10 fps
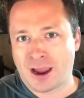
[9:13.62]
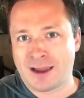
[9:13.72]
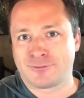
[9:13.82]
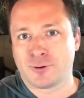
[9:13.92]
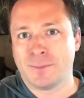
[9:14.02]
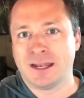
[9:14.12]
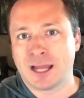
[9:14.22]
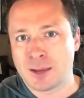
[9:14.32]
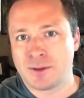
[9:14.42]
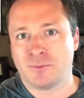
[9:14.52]
after
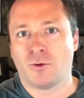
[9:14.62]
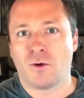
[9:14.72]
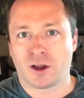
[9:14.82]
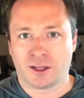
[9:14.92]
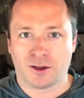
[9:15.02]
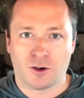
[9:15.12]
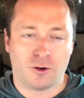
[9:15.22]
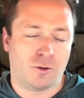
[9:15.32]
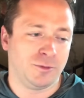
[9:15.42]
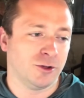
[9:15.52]
midnight, people walking
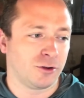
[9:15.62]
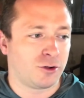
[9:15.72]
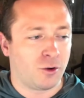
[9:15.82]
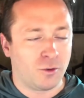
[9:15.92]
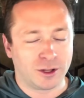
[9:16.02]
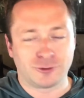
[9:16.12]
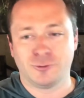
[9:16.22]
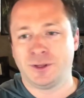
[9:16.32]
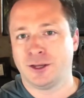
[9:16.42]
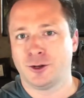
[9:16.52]
home. You're going to
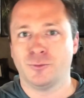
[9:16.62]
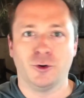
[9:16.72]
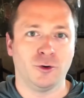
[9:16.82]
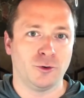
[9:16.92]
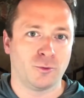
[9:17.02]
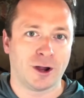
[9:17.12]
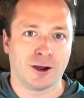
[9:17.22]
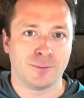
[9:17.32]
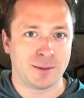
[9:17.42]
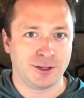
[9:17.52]
be in a mood
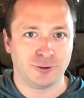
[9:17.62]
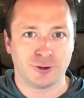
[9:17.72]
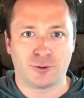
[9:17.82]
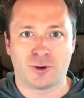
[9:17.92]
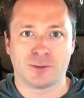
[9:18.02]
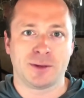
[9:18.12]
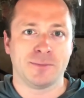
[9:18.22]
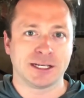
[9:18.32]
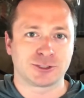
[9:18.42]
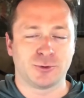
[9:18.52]
where maybe you don't want to be
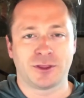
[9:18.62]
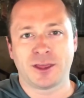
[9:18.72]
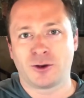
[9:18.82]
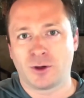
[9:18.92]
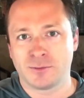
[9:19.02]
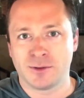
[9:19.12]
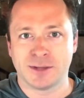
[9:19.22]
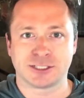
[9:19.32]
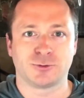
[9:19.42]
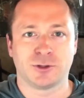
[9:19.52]
messed with, they don't want to be
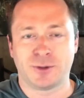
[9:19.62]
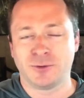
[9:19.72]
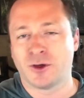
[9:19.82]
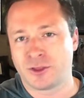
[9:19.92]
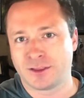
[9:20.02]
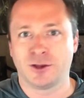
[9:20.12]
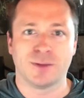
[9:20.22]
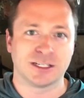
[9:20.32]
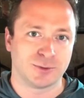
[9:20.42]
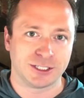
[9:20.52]
messed with, but you both think that you're
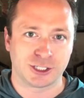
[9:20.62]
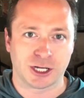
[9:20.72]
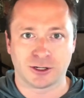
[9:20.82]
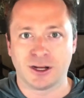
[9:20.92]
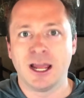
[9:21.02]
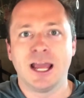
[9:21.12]
messing with each other.